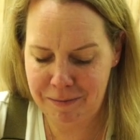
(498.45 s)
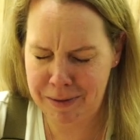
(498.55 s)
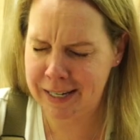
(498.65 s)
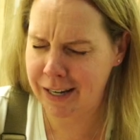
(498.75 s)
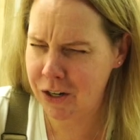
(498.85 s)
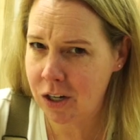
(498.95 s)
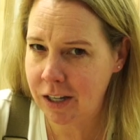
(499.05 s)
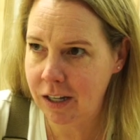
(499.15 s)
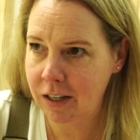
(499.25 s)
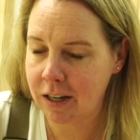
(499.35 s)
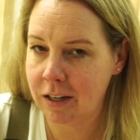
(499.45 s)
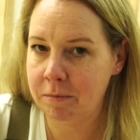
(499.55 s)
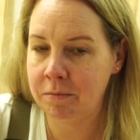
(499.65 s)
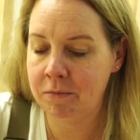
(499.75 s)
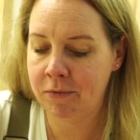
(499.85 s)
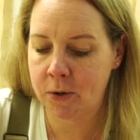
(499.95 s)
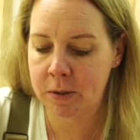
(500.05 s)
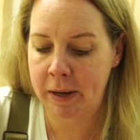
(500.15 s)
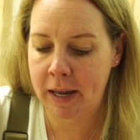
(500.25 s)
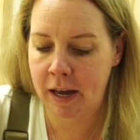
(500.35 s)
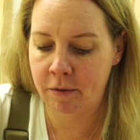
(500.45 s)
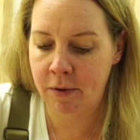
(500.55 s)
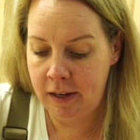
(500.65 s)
potentially that folks might have